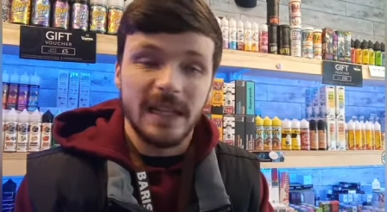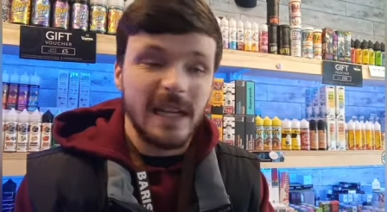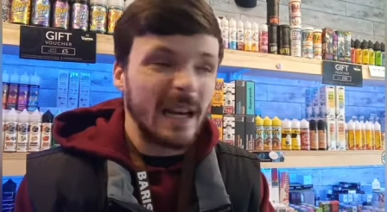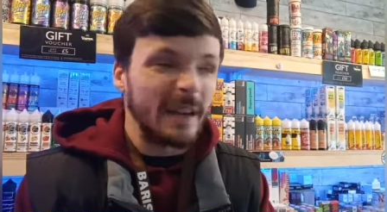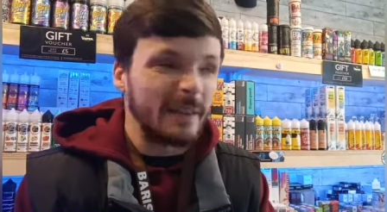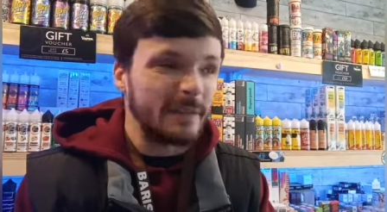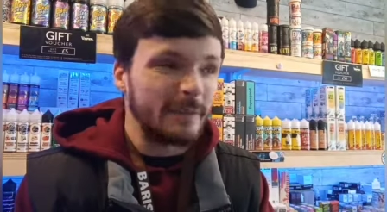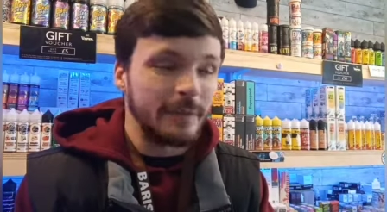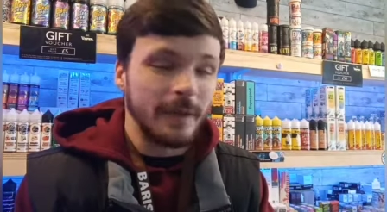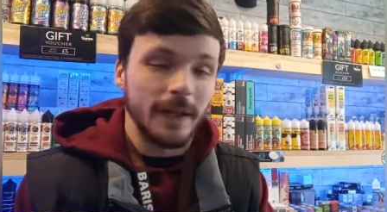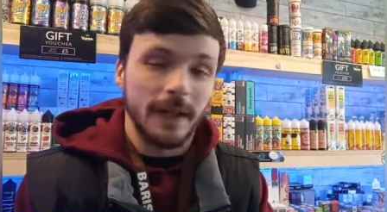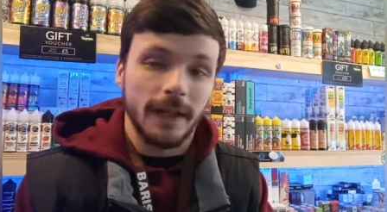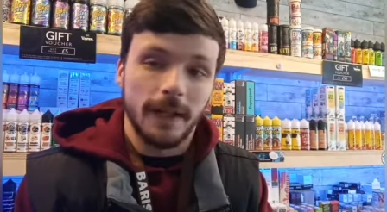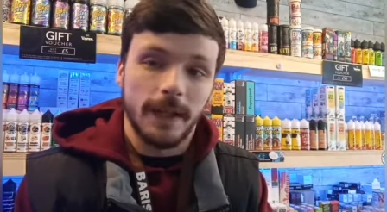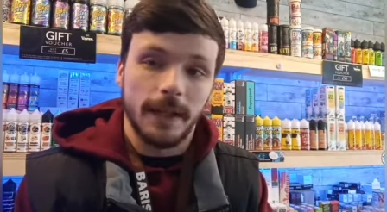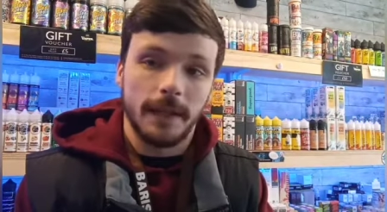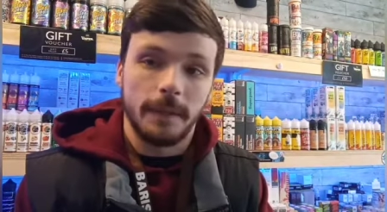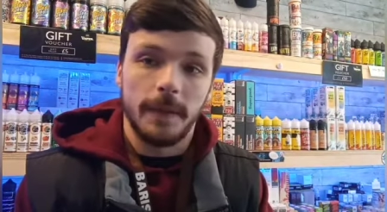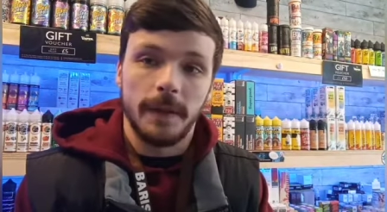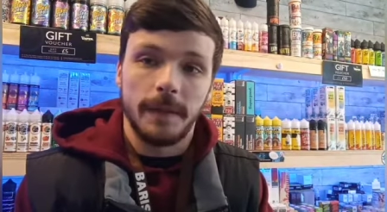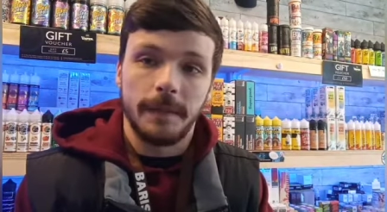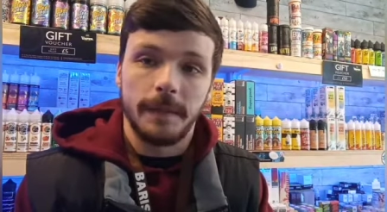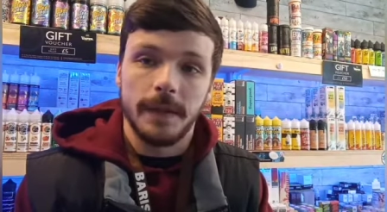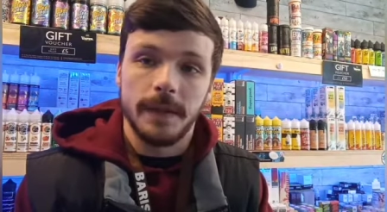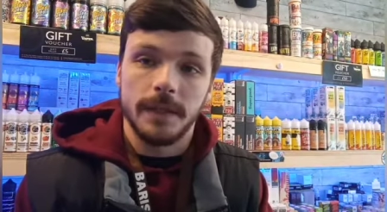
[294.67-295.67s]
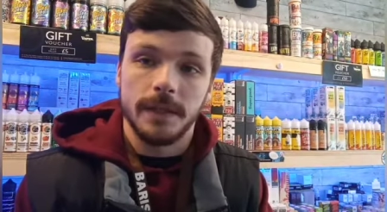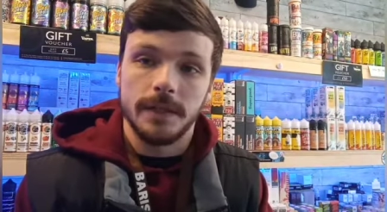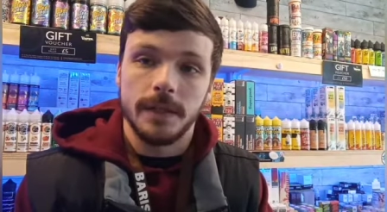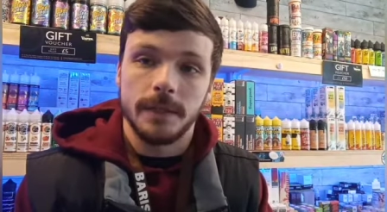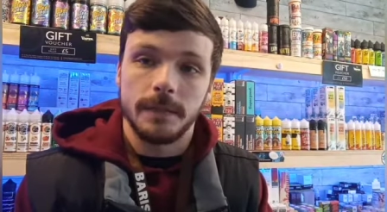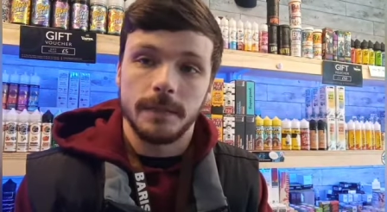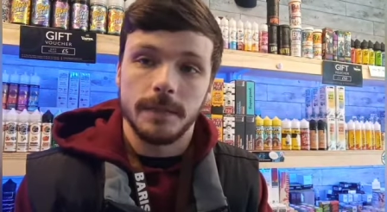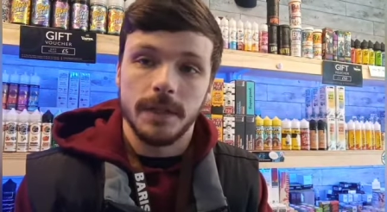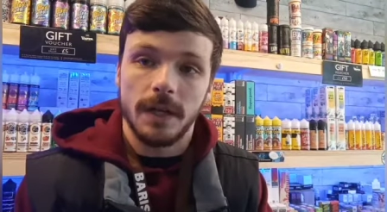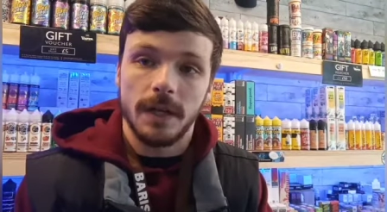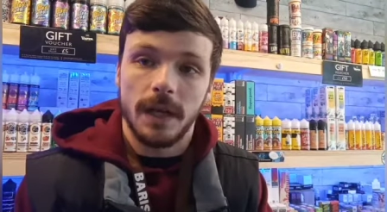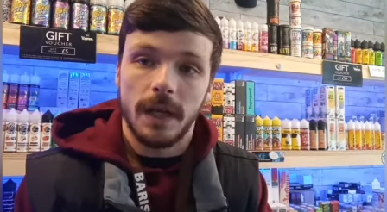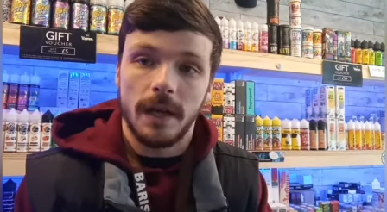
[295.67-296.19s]
and feel like maybe a
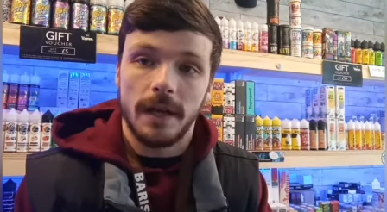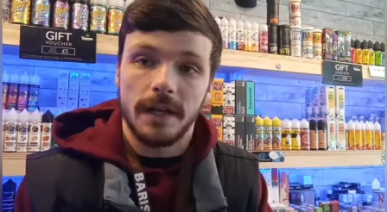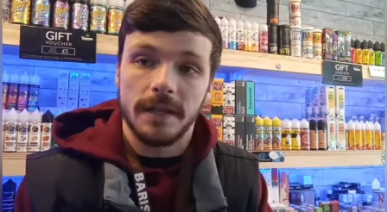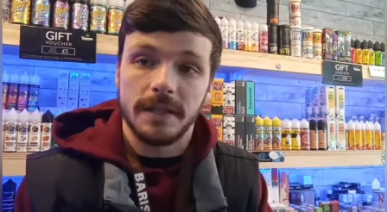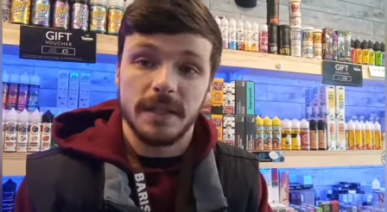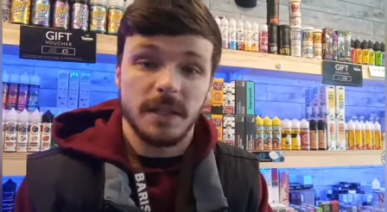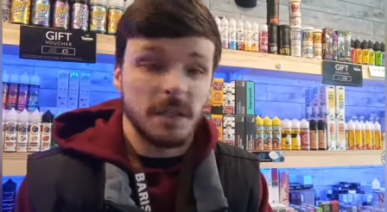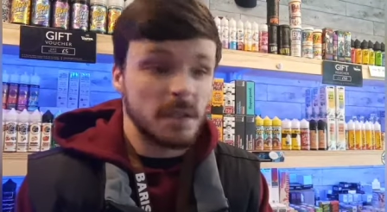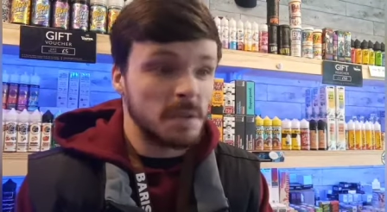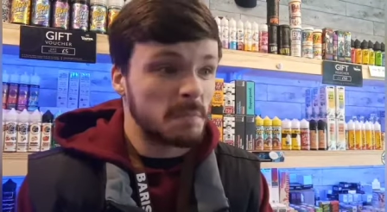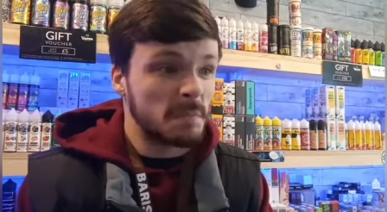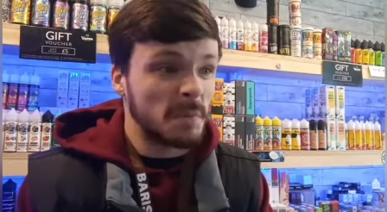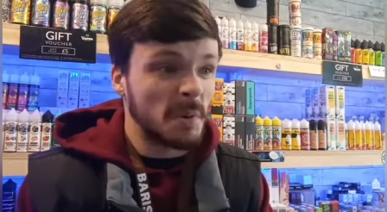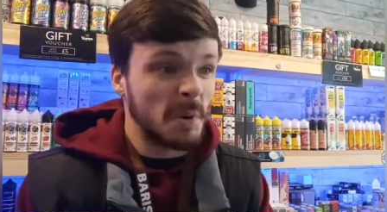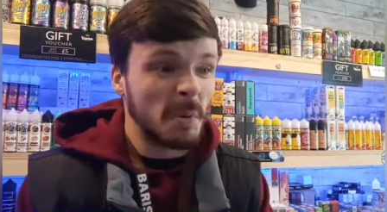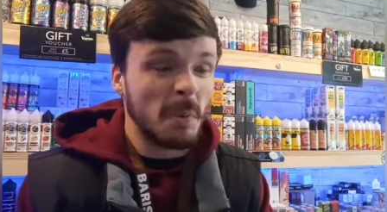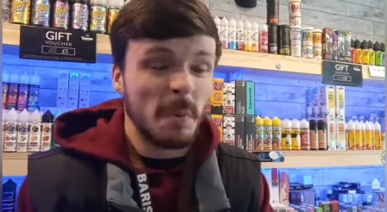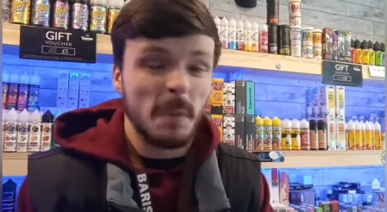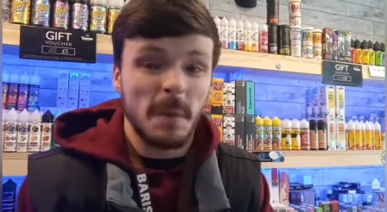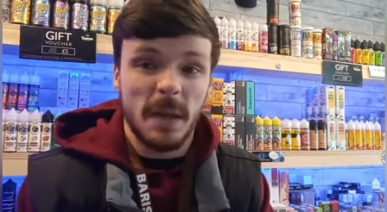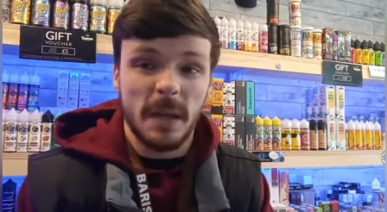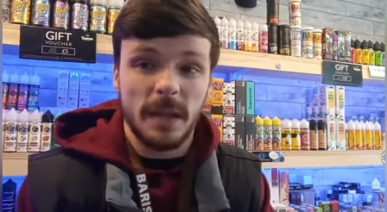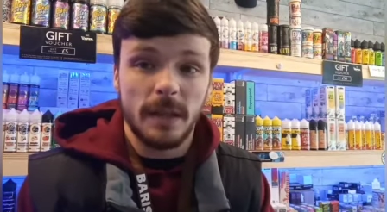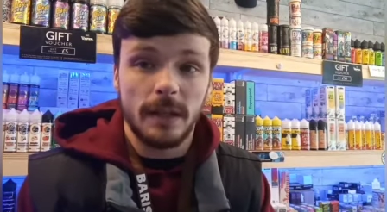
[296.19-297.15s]
trip to Garston's probably a